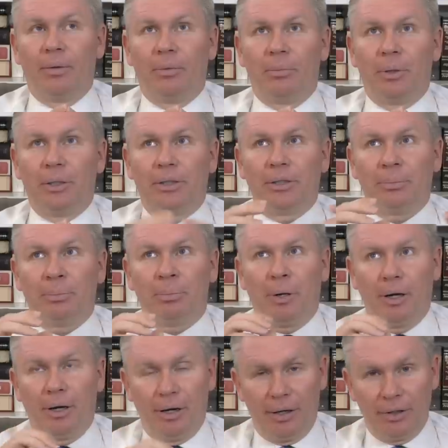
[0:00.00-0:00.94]
But to
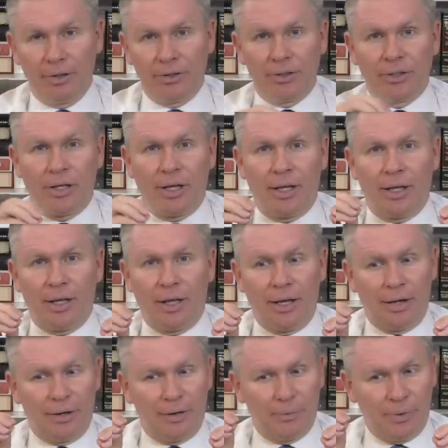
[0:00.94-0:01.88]
pause
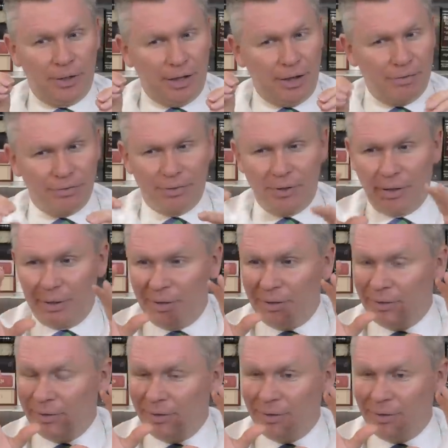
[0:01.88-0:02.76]
at, with every